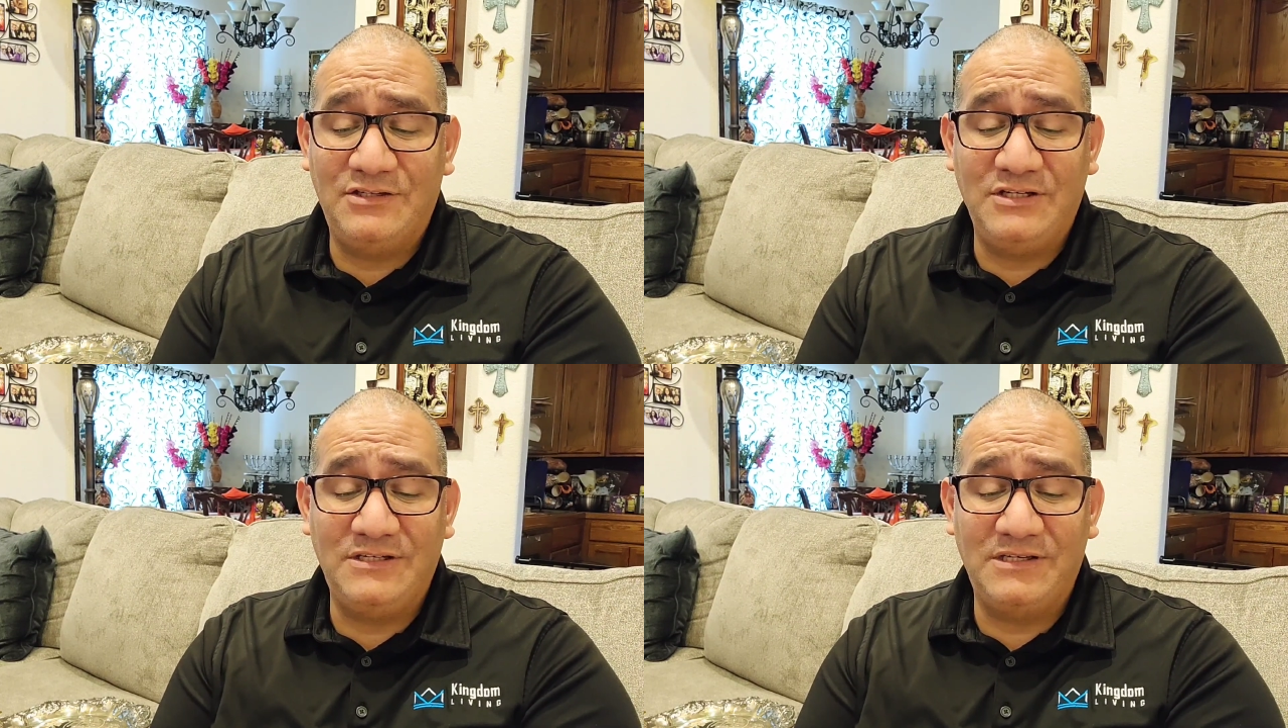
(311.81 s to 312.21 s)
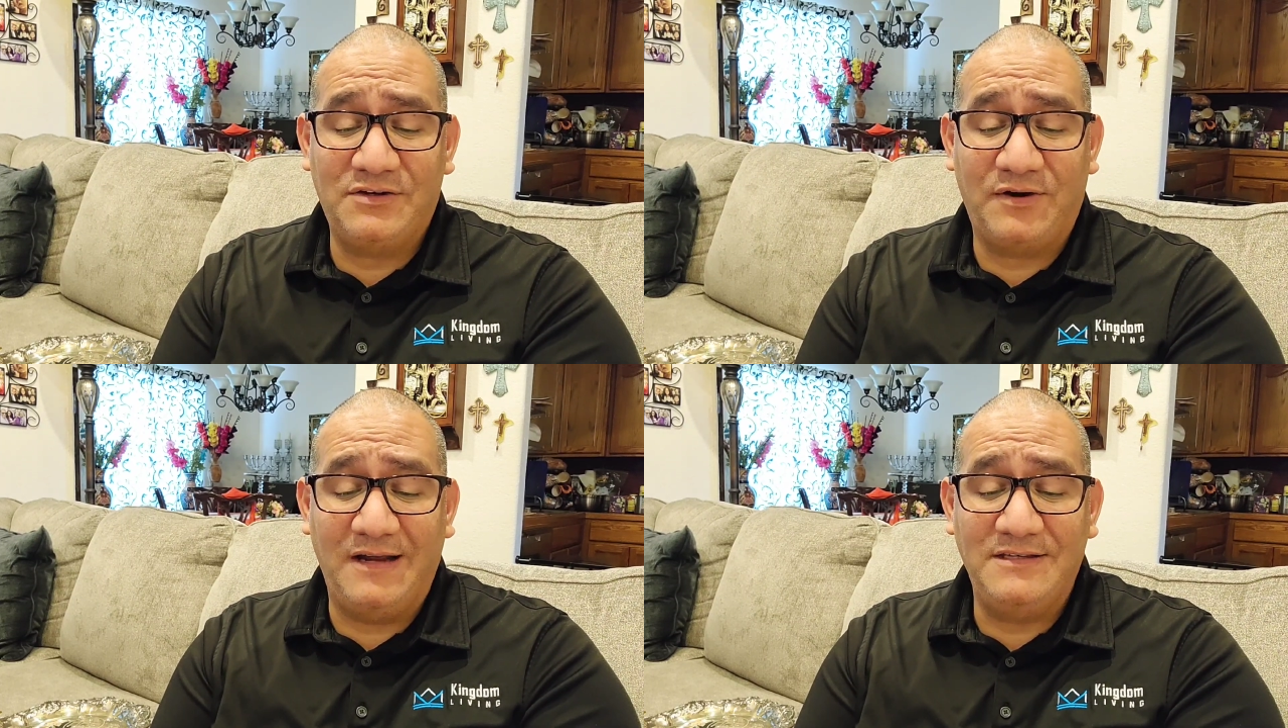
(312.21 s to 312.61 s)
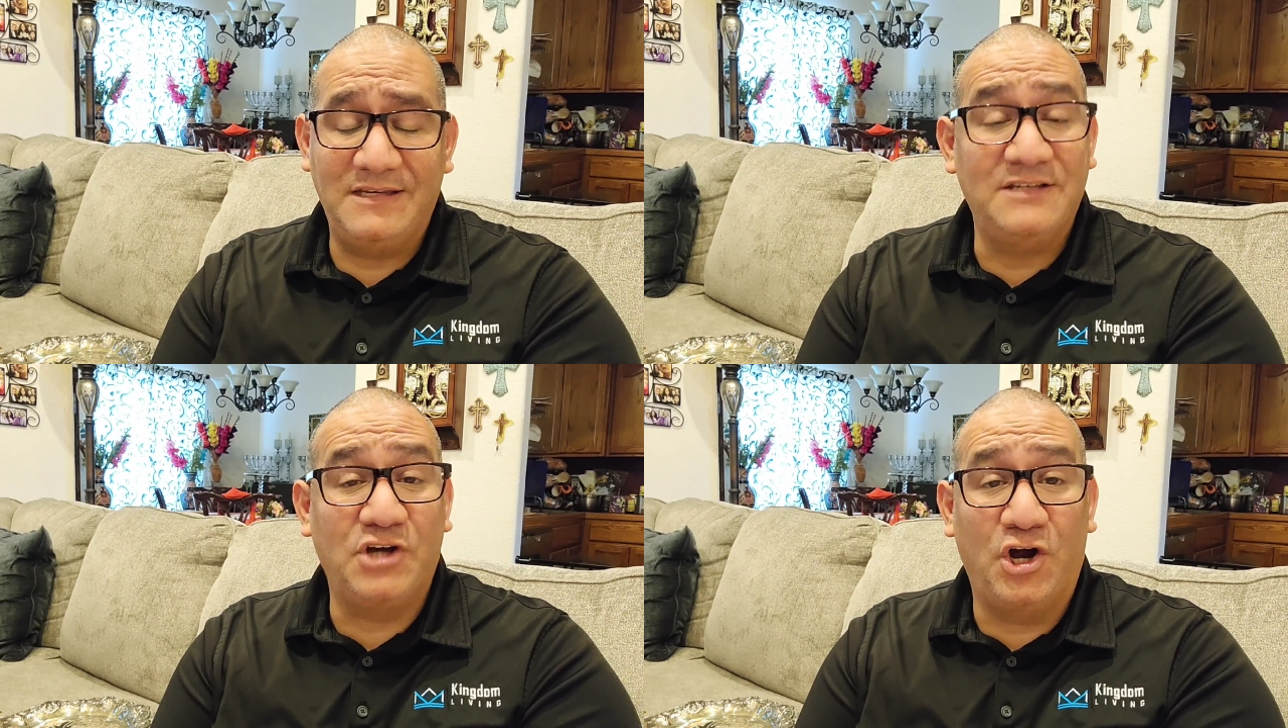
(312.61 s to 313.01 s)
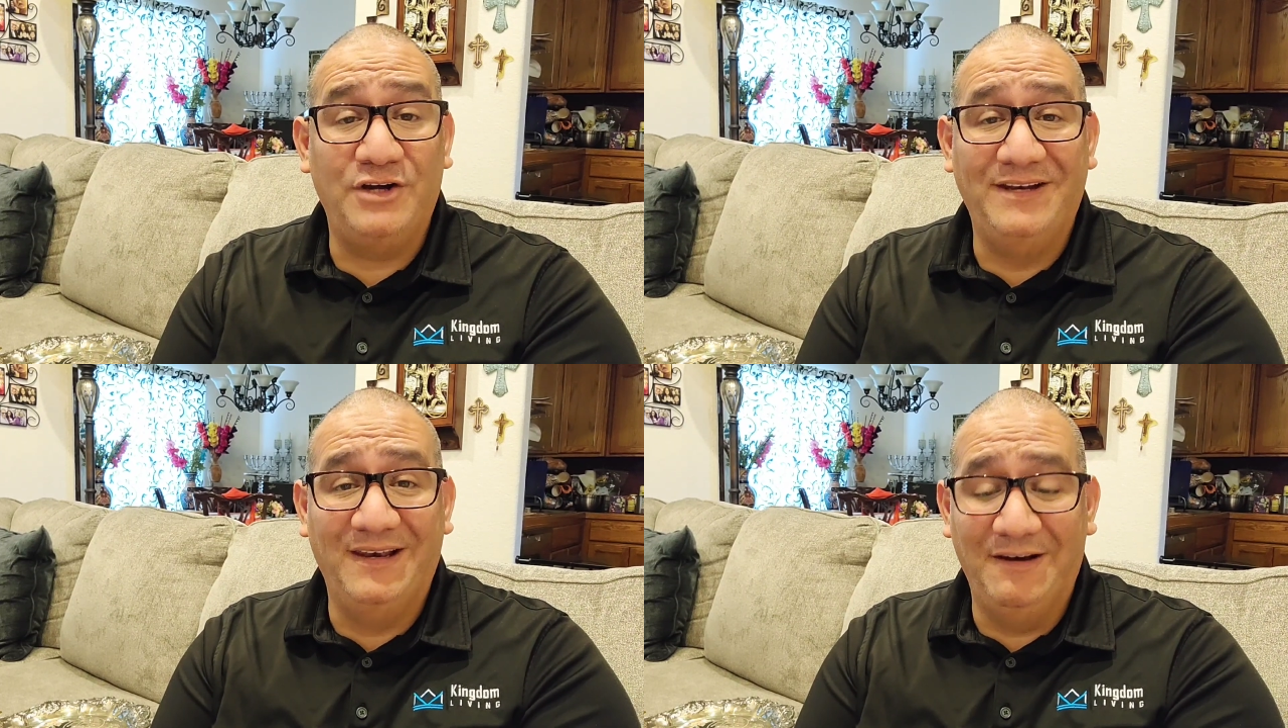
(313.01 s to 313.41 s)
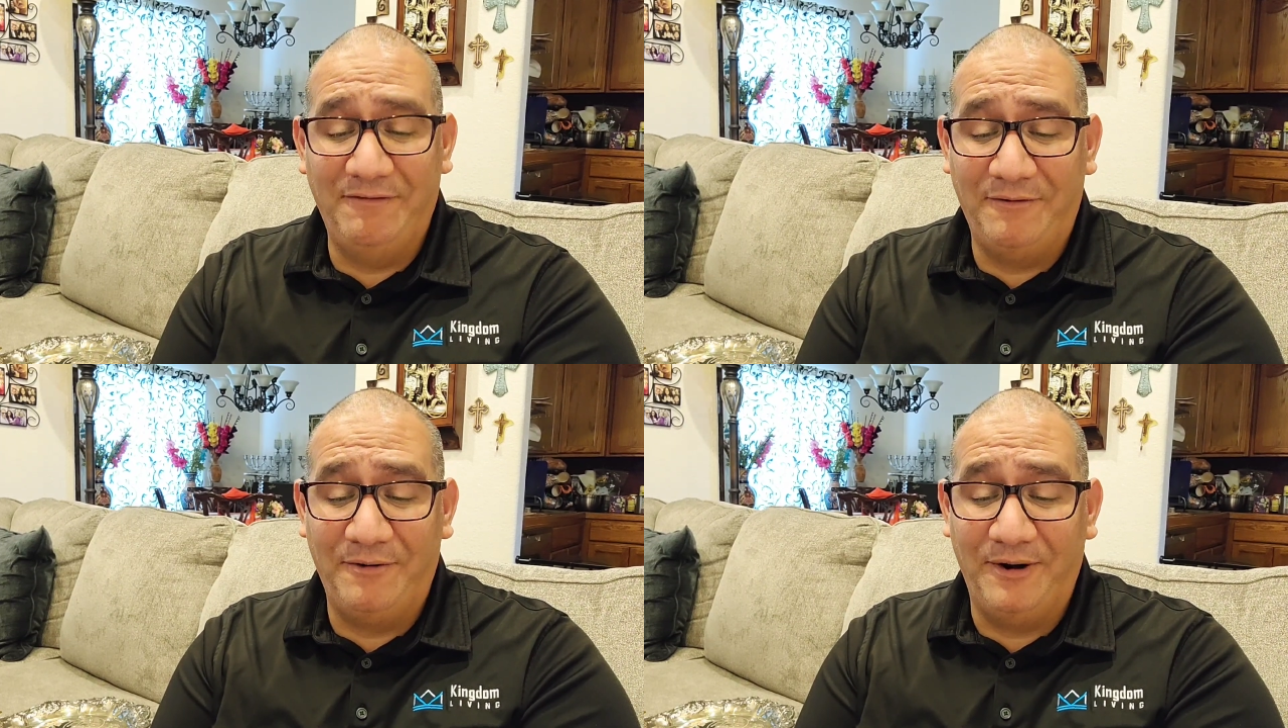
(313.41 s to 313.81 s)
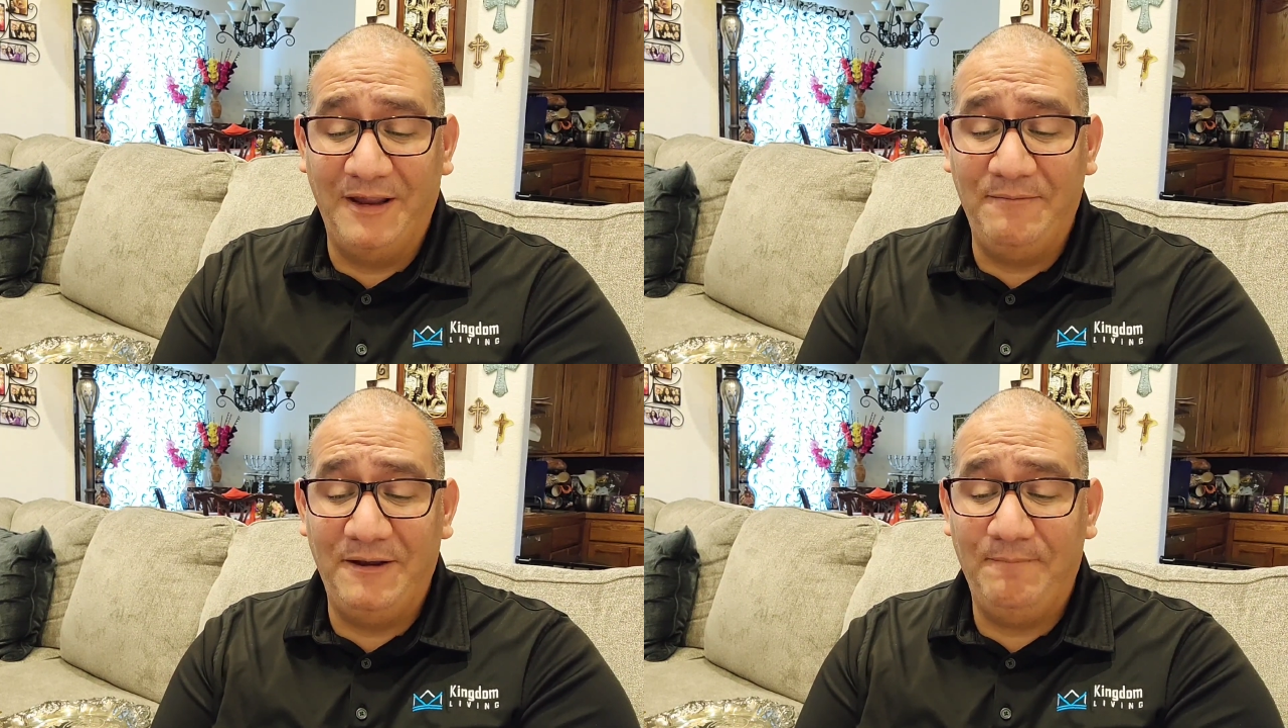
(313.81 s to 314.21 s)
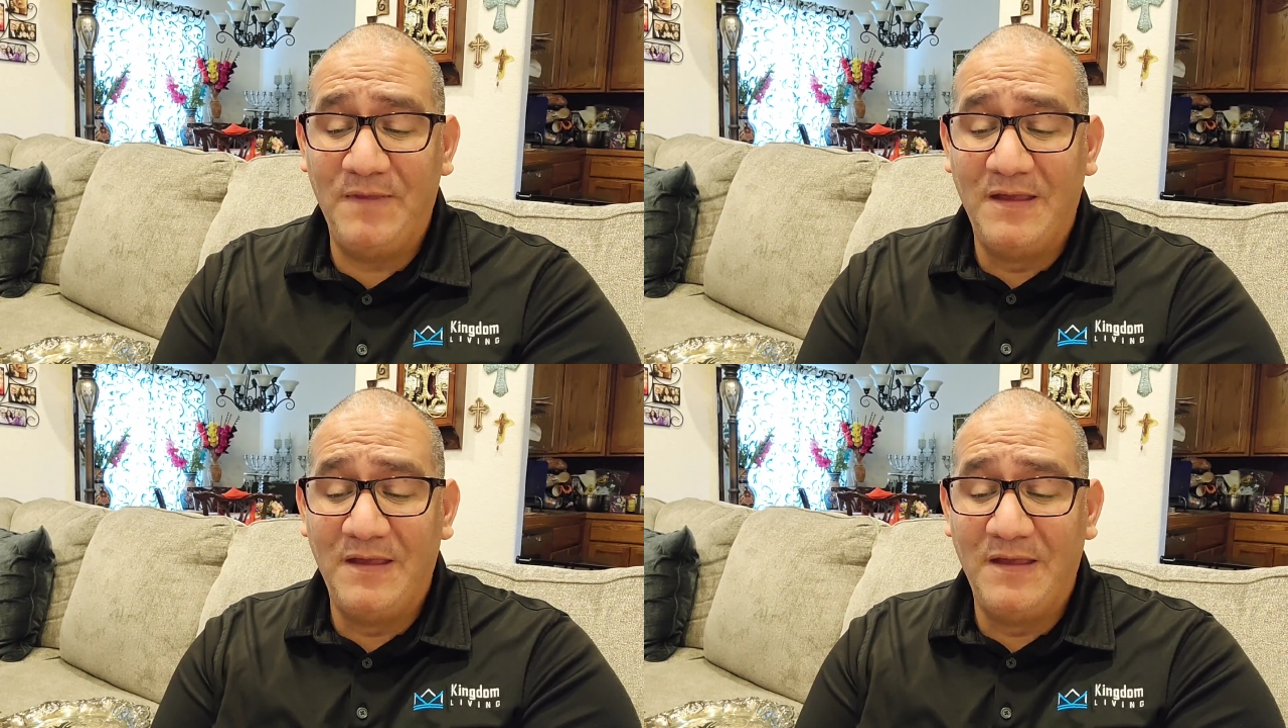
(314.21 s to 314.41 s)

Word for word: Jesus Christ is our deliverer. Amen.